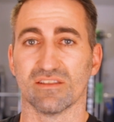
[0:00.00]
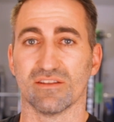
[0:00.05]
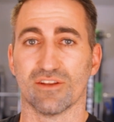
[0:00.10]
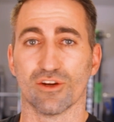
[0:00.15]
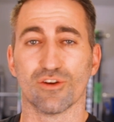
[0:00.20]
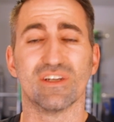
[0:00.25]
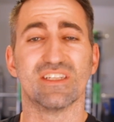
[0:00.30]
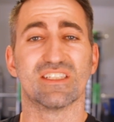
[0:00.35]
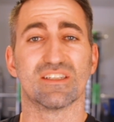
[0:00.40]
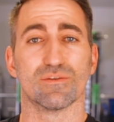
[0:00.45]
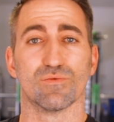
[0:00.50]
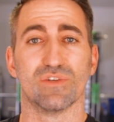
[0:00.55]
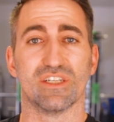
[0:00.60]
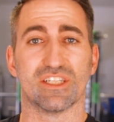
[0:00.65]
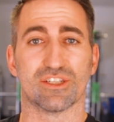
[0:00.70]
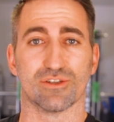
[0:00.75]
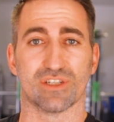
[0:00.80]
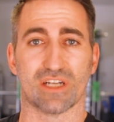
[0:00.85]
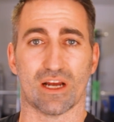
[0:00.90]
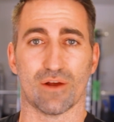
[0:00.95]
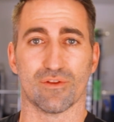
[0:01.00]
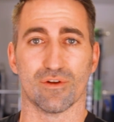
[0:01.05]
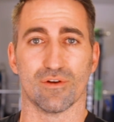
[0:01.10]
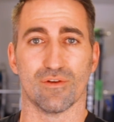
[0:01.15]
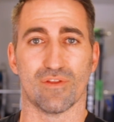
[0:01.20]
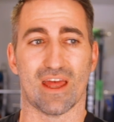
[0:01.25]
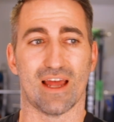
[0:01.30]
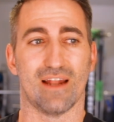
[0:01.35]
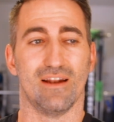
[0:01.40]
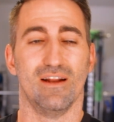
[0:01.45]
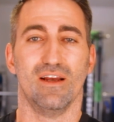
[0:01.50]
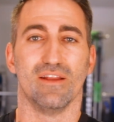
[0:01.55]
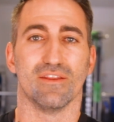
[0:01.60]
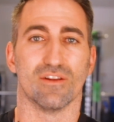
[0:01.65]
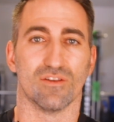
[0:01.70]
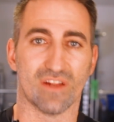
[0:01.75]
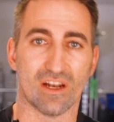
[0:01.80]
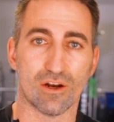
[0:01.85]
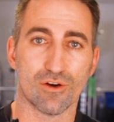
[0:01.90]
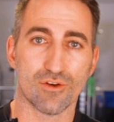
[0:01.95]
there is some research out there that
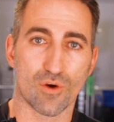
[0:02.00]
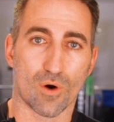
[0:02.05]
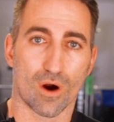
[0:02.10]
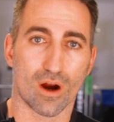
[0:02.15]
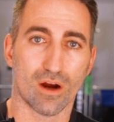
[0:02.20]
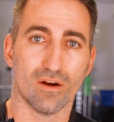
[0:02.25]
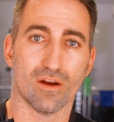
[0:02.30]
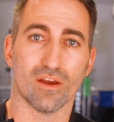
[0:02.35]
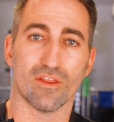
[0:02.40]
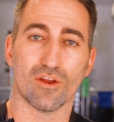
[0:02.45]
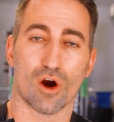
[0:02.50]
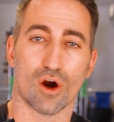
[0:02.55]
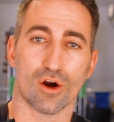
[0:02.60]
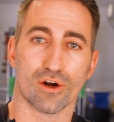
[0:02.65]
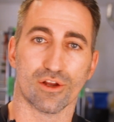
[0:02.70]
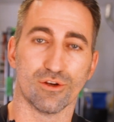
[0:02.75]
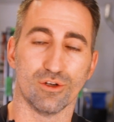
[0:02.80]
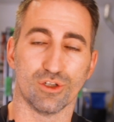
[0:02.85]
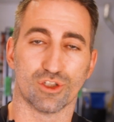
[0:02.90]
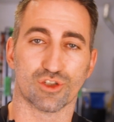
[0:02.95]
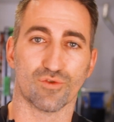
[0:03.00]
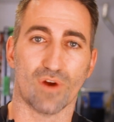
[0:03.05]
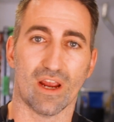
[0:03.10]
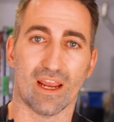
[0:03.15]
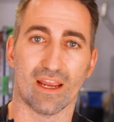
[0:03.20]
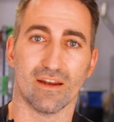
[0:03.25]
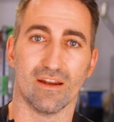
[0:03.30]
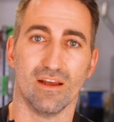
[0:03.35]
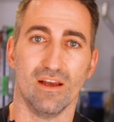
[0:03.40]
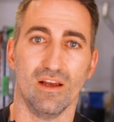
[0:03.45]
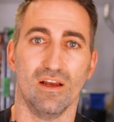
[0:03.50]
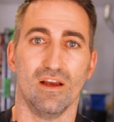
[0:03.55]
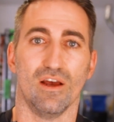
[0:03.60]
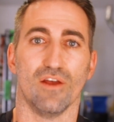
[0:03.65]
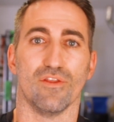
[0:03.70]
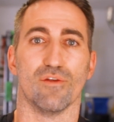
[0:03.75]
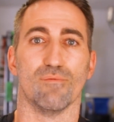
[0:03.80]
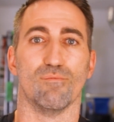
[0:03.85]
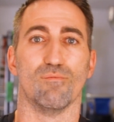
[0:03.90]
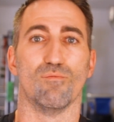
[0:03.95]
the leaner you are and the harder you train,
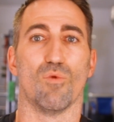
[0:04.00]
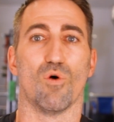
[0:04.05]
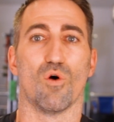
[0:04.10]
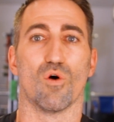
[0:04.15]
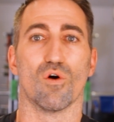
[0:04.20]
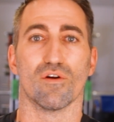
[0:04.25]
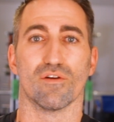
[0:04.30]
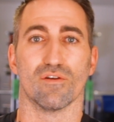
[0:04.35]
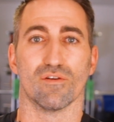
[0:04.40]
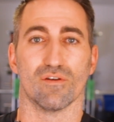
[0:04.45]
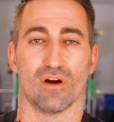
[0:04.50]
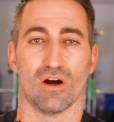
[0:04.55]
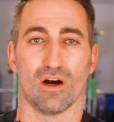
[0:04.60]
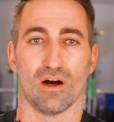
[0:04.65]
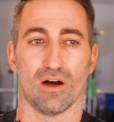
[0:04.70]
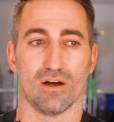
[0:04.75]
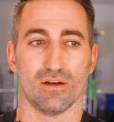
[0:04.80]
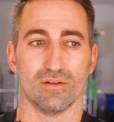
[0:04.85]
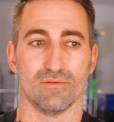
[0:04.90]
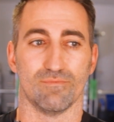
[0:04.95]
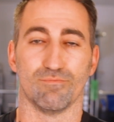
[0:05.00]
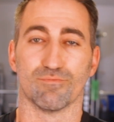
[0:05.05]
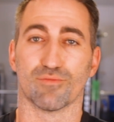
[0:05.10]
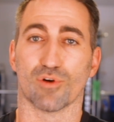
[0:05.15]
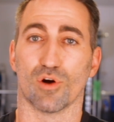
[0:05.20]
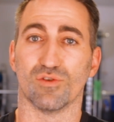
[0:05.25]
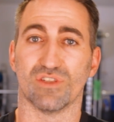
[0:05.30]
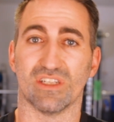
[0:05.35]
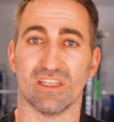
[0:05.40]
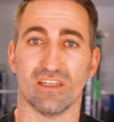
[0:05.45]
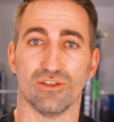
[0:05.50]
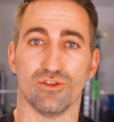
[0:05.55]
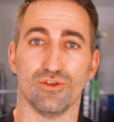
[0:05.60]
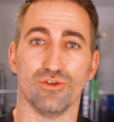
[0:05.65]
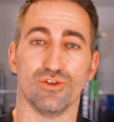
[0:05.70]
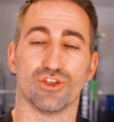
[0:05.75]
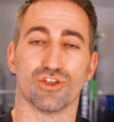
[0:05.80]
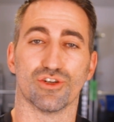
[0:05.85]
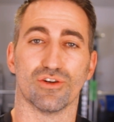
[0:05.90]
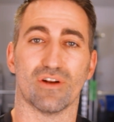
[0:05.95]
the more protein
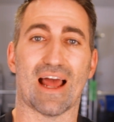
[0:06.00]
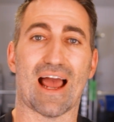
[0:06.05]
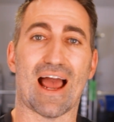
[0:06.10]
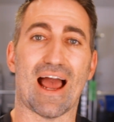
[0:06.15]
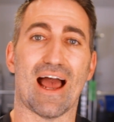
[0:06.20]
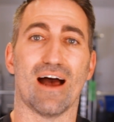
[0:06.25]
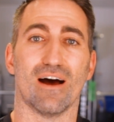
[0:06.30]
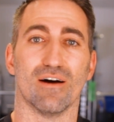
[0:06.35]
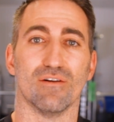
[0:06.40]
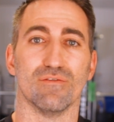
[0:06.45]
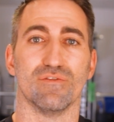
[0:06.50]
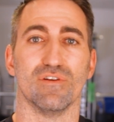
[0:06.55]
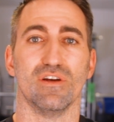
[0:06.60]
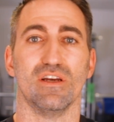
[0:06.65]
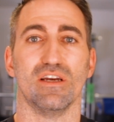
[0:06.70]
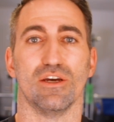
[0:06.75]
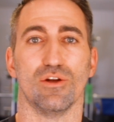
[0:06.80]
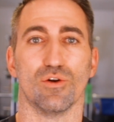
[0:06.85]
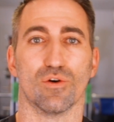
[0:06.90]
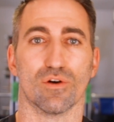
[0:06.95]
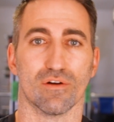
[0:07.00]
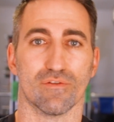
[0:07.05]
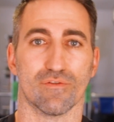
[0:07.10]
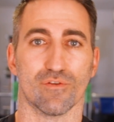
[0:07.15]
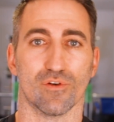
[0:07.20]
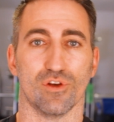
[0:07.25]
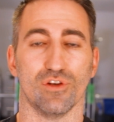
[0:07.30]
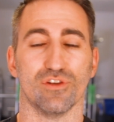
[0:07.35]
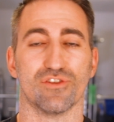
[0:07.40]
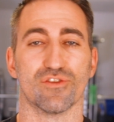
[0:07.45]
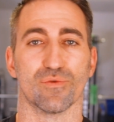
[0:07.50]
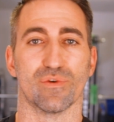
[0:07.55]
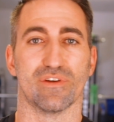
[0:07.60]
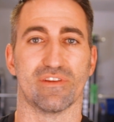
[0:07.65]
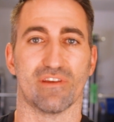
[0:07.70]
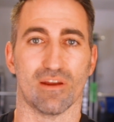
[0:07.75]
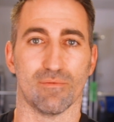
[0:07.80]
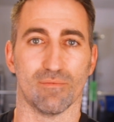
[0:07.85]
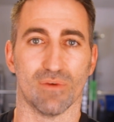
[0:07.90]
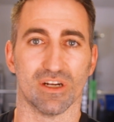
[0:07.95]
you should have in order for you to
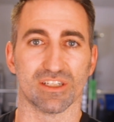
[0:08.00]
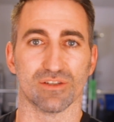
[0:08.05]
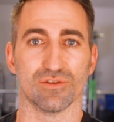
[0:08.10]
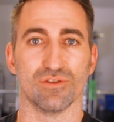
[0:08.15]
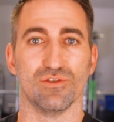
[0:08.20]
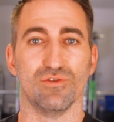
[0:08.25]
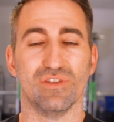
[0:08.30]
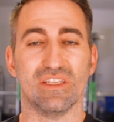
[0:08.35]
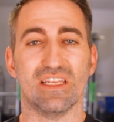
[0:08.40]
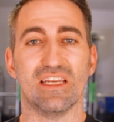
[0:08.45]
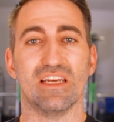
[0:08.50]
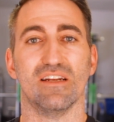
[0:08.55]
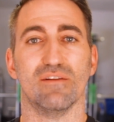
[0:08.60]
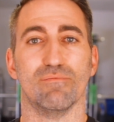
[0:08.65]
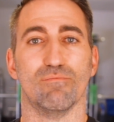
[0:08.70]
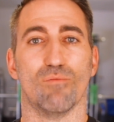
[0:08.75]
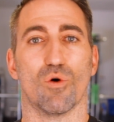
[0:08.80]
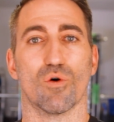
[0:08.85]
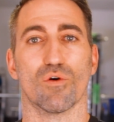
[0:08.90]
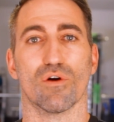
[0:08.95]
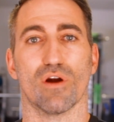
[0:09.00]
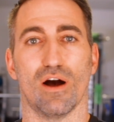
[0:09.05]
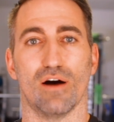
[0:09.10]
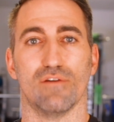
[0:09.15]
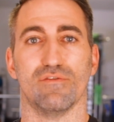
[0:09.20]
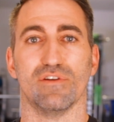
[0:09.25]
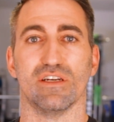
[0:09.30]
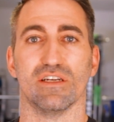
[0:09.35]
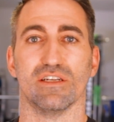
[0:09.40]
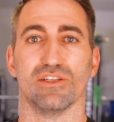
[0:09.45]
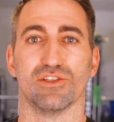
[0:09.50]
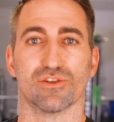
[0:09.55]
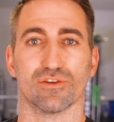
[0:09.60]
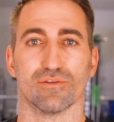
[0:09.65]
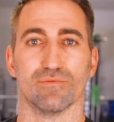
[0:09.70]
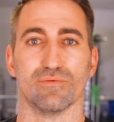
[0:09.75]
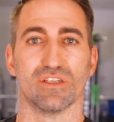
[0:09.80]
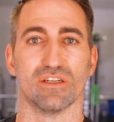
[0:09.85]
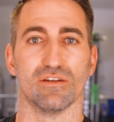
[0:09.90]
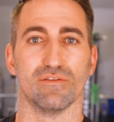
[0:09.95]
retain muscle. You need more of it in
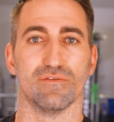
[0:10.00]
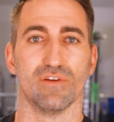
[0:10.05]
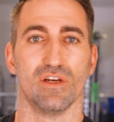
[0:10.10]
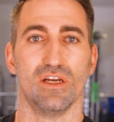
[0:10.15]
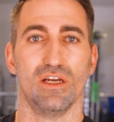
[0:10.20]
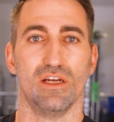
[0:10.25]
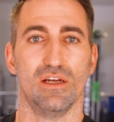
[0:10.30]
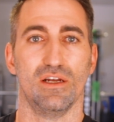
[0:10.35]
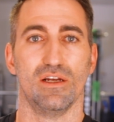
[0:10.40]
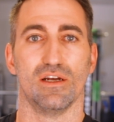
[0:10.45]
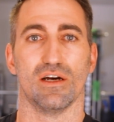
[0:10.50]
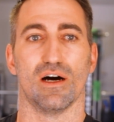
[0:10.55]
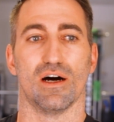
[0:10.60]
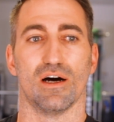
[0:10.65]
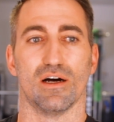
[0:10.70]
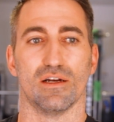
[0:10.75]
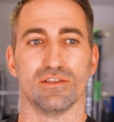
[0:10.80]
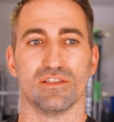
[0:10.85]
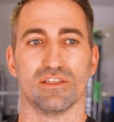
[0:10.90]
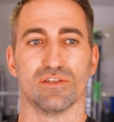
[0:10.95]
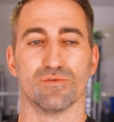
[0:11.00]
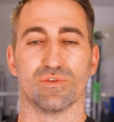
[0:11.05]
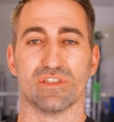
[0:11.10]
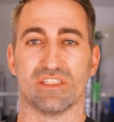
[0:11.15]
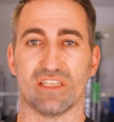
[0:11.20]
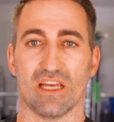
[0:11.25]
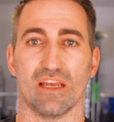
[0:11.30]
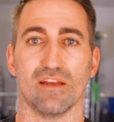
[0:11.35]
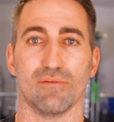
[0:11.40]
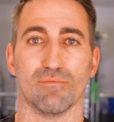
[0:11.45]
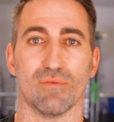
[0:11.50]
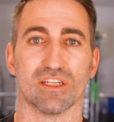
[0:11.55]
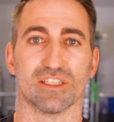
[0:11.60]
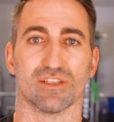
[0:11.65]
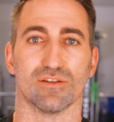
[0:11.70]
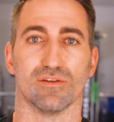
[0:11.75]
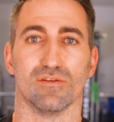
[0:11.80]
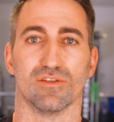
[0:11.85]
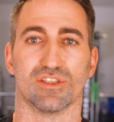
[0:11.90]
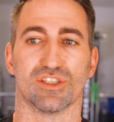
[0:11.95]
terms of to retain
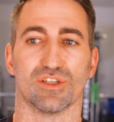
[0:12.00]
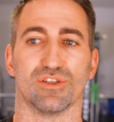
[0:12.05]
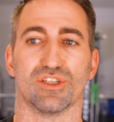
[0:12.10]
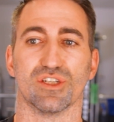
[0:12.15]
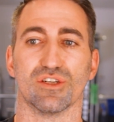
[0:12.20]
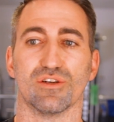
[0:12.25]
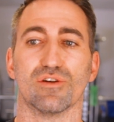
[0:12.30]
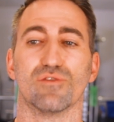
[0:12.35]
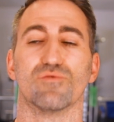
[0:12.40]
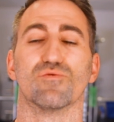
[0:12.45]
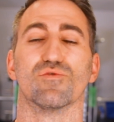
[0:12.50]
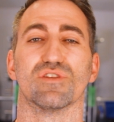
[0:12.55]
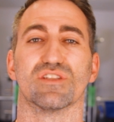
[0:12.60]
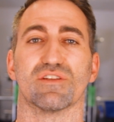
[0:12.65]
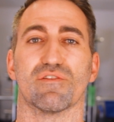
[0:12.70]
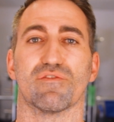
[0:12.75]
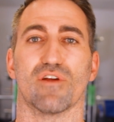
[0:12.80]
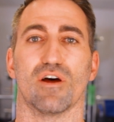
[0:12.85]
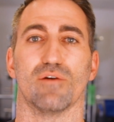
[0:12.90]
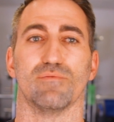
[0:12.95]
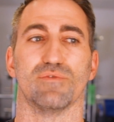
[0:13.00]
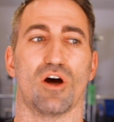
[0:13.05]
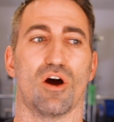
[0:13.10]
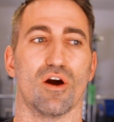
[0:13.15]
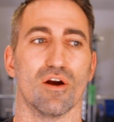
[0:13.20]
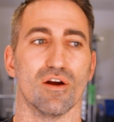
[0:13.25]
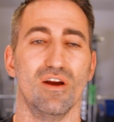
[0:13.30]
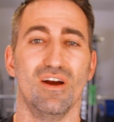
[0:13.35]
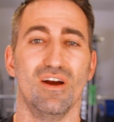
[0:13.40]
muscle. So some good rules of thumb are